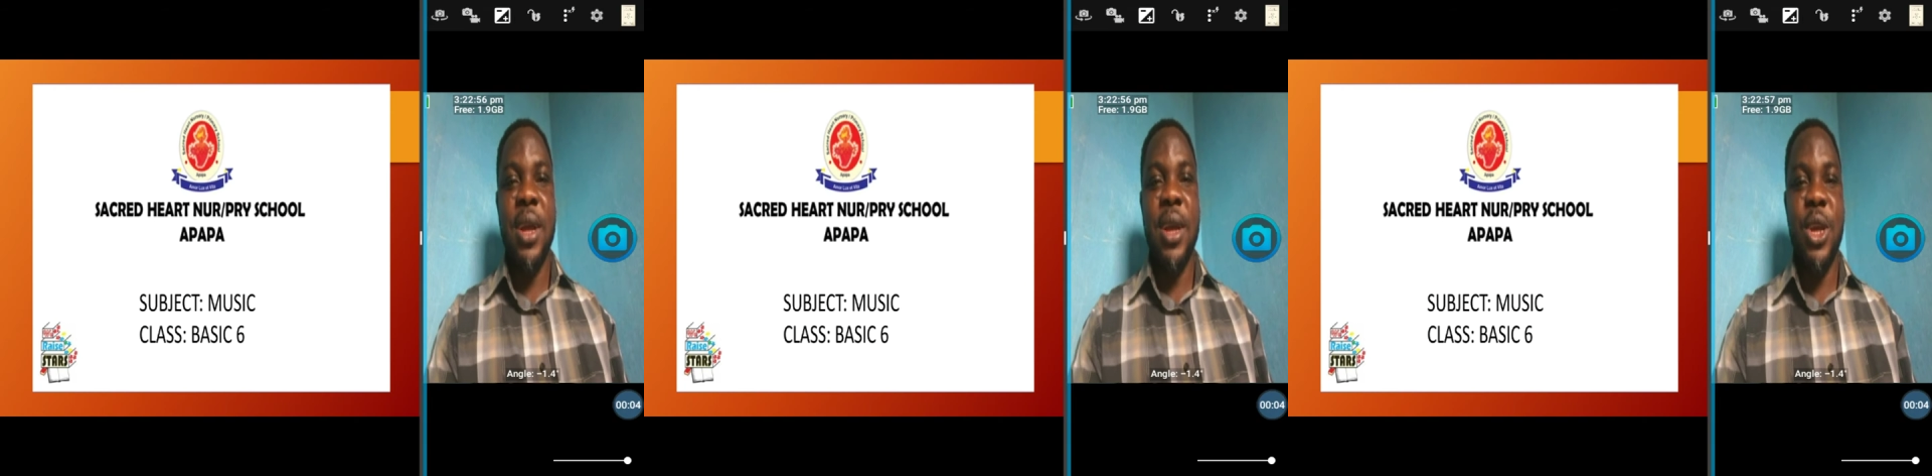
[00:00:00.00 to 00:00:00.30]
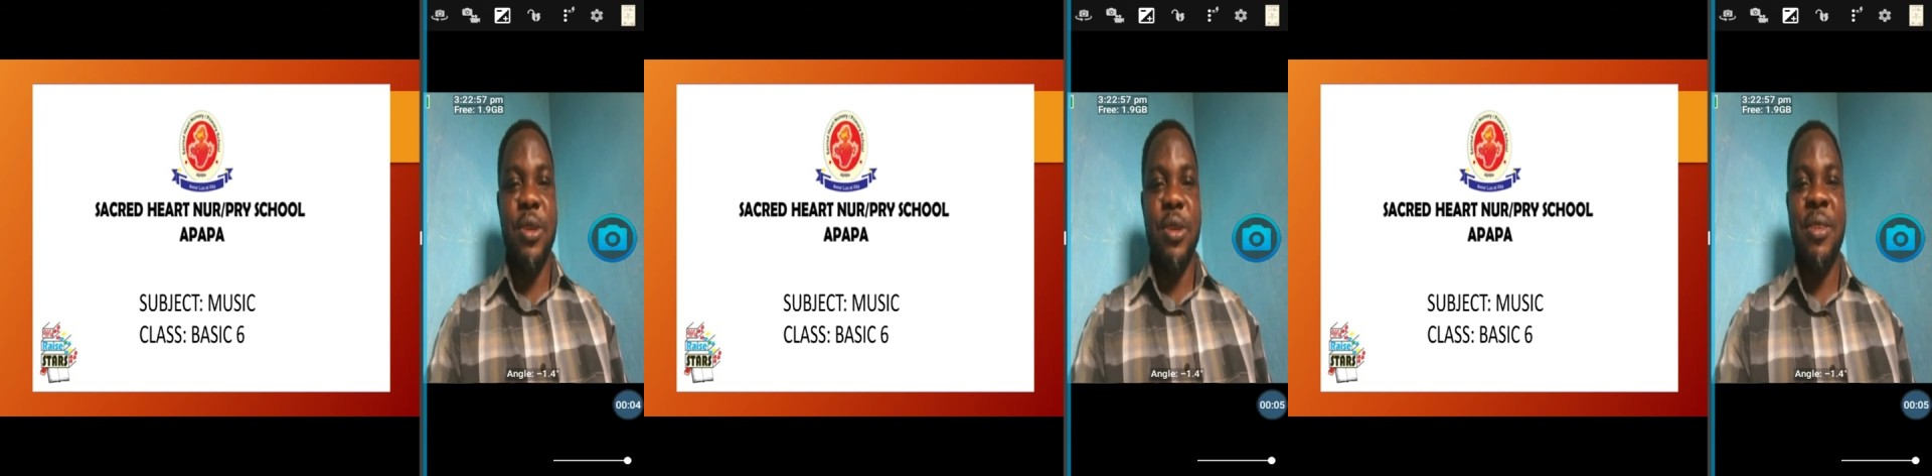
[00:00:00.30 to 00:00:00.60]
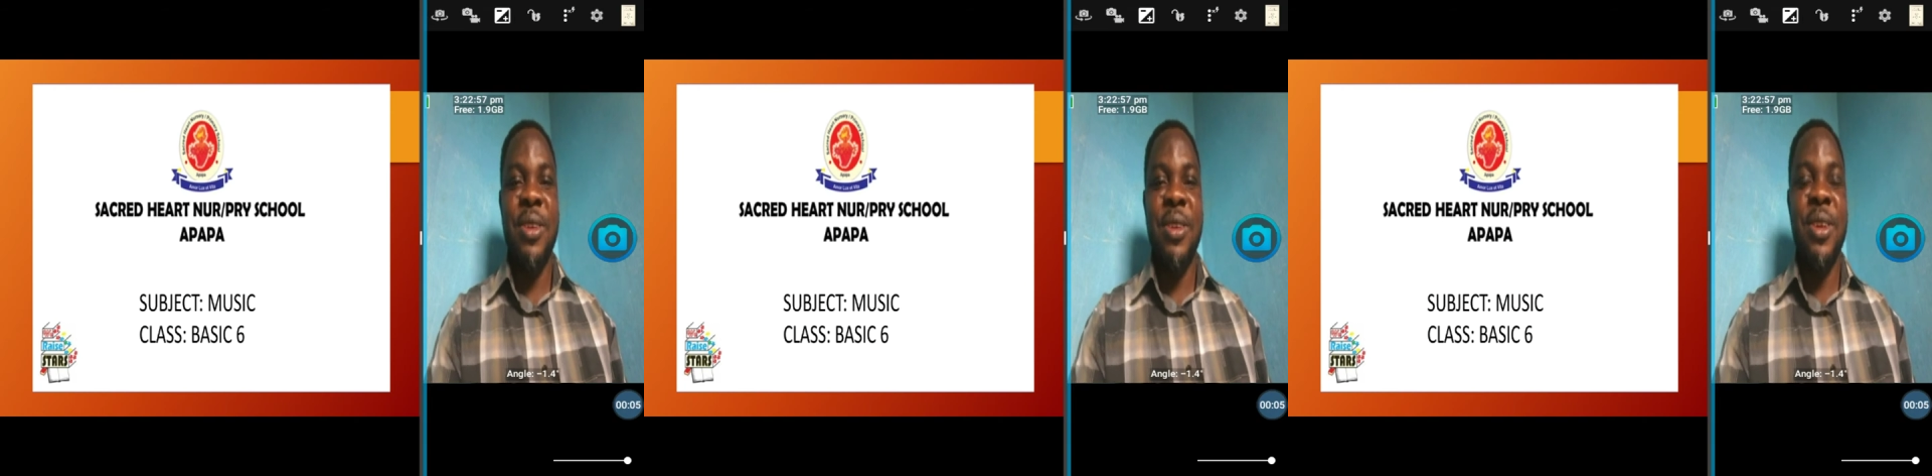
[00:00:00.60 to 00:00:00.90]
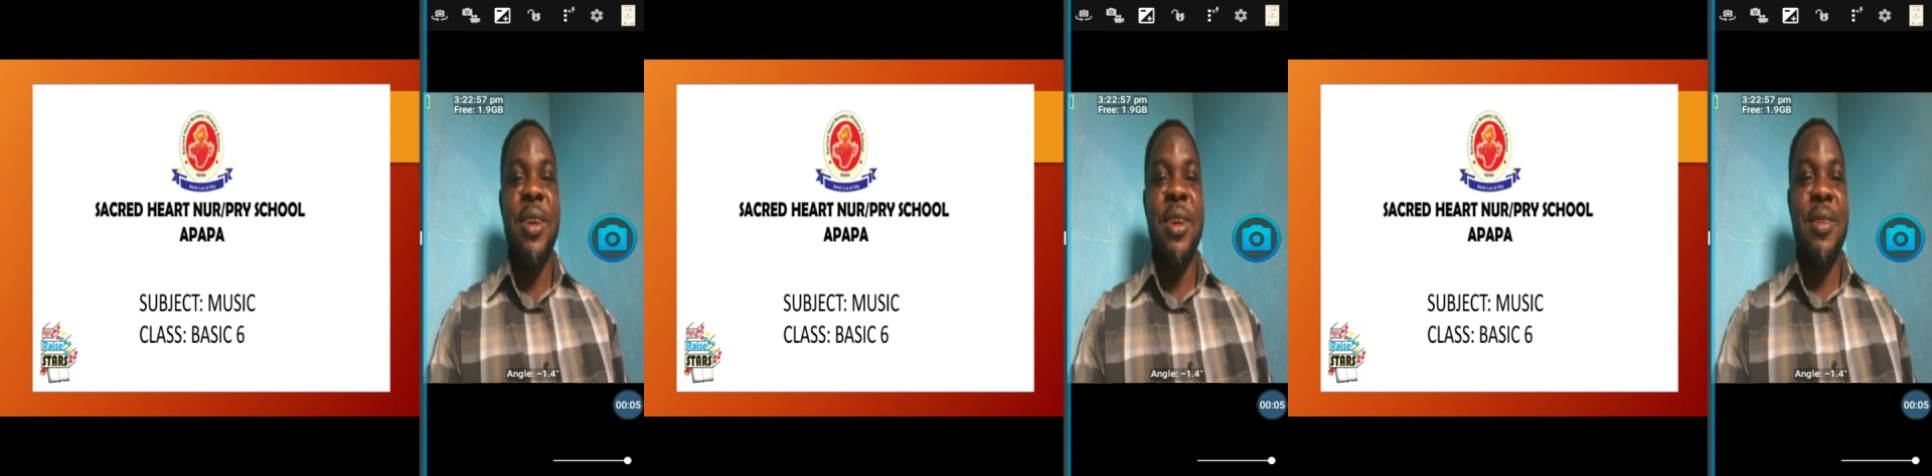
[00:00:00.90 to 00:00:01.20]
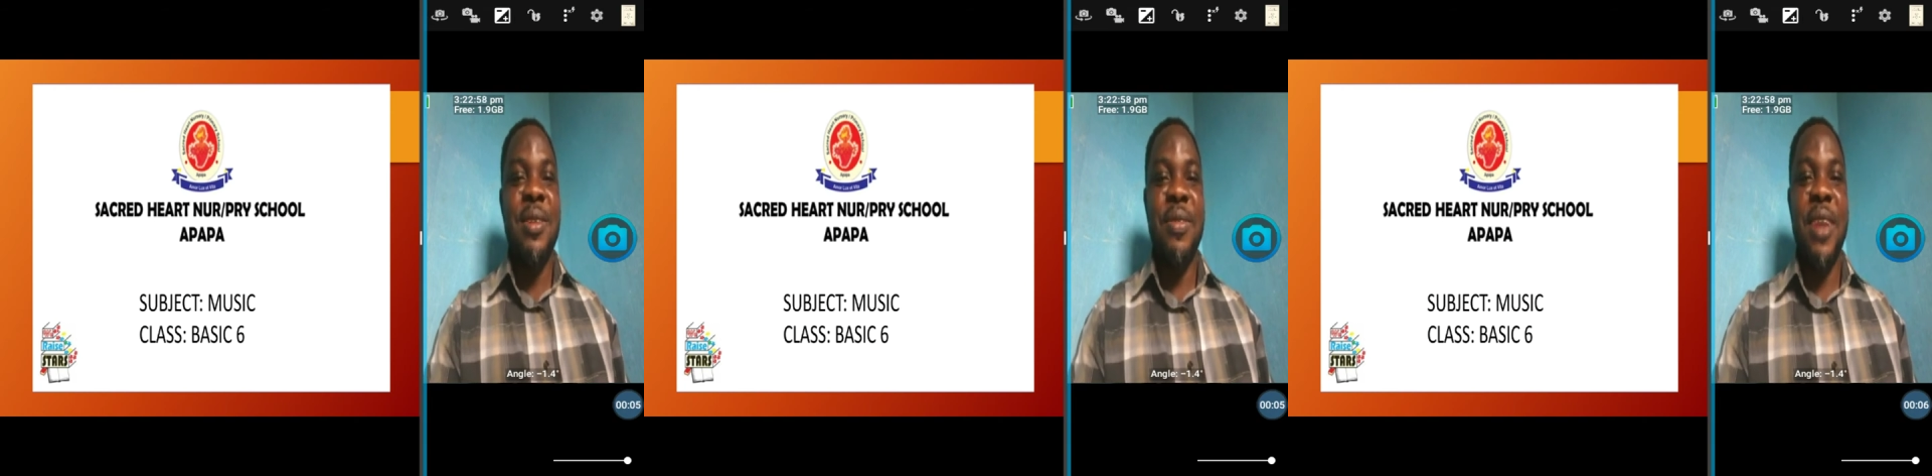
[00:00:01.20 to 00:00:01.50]
Good.
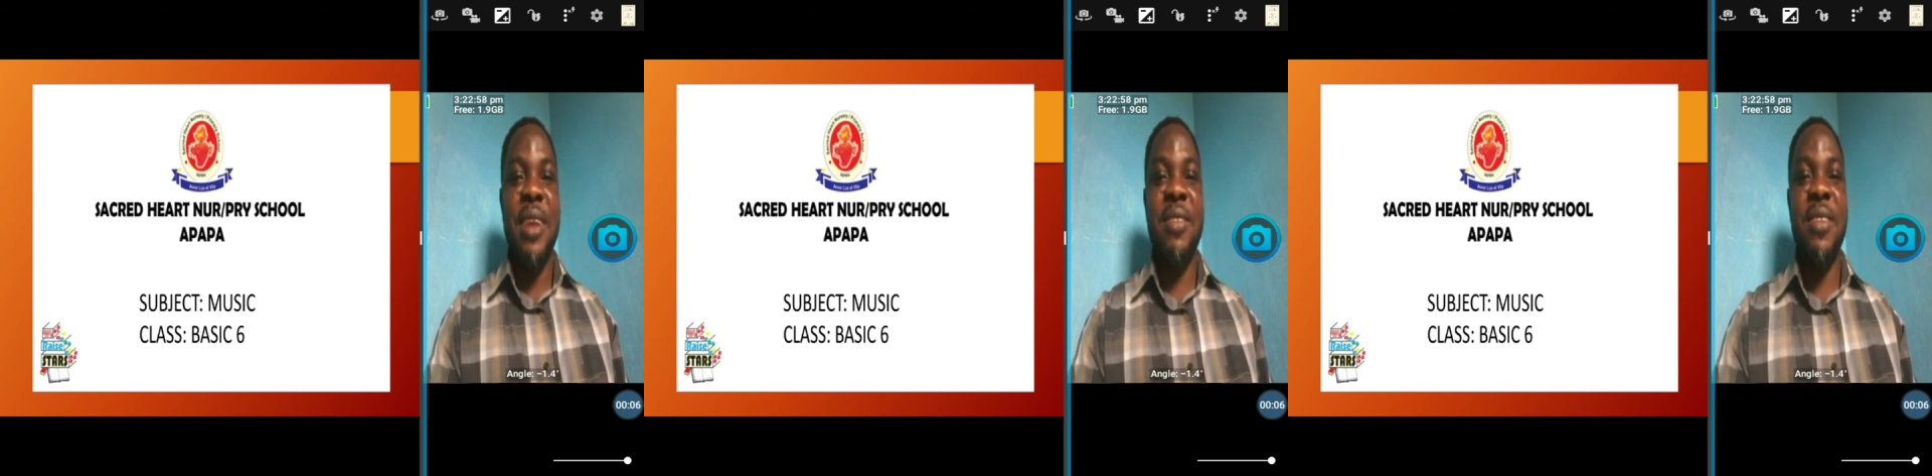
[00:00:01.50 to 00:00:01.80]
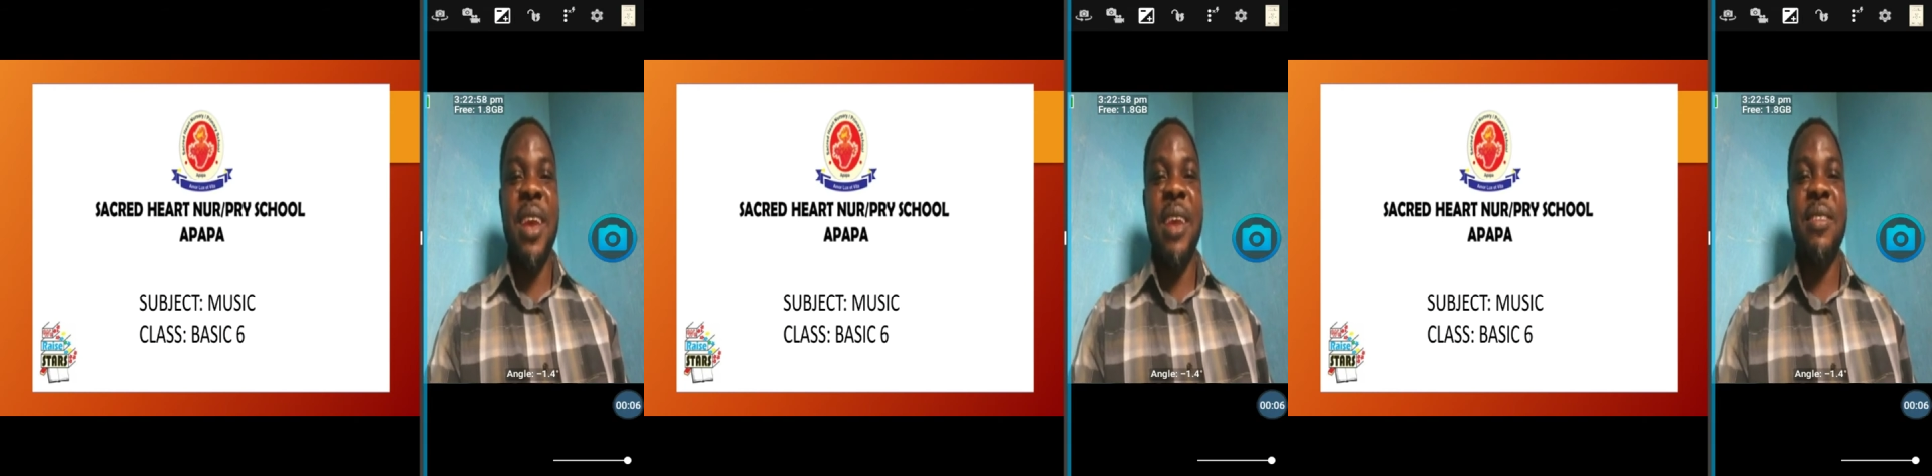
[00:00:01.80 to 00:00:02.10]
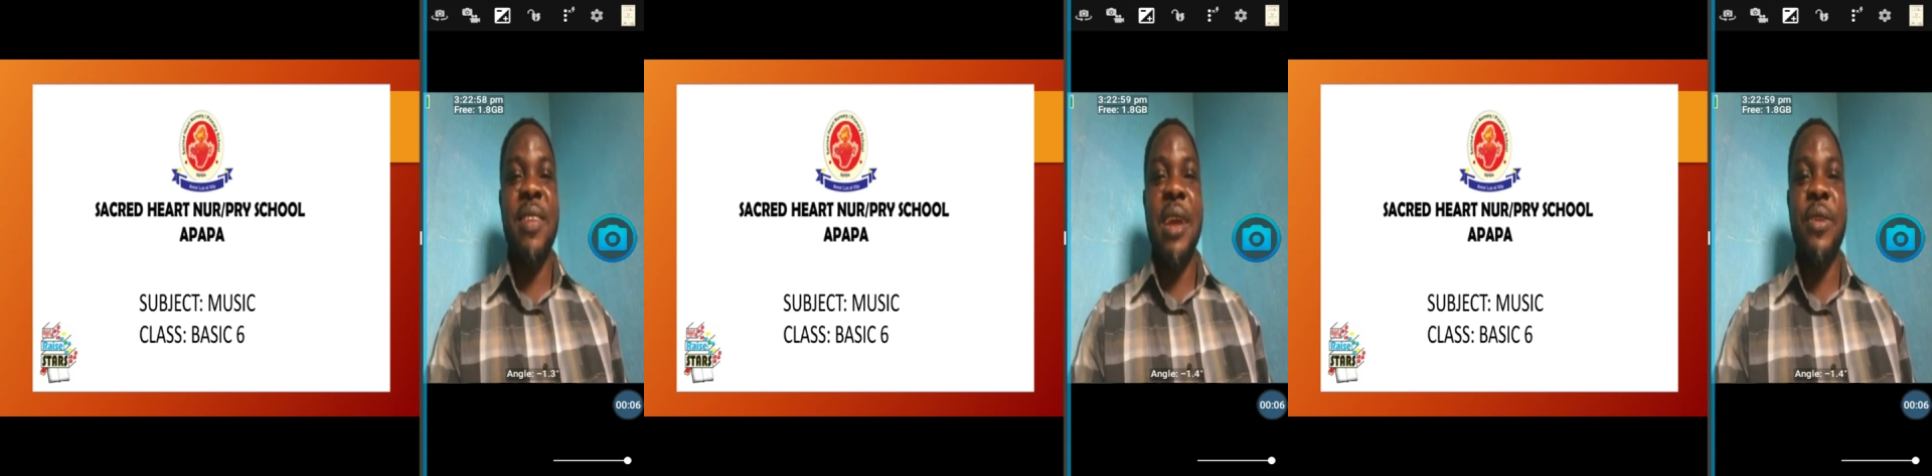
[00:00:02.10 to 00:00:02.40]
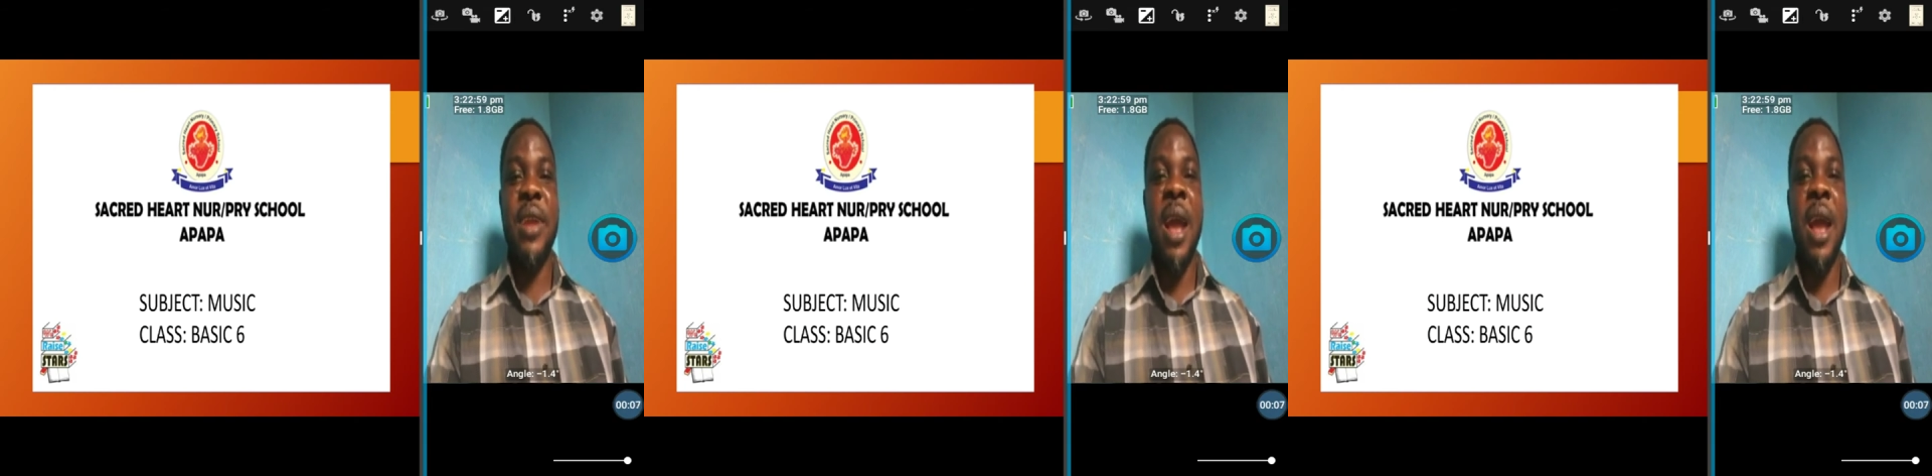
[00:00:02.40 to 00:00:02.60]
This is Sacred